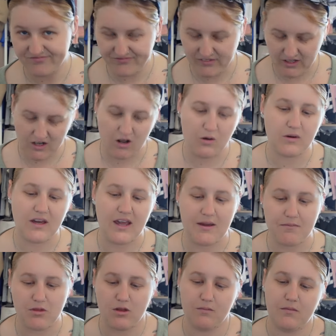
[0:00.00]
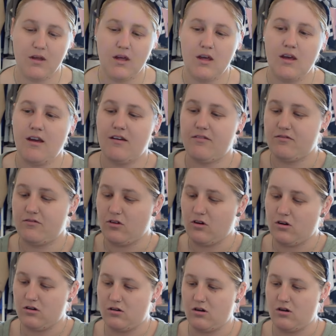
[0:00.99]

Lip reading: then I'll keep them. If not,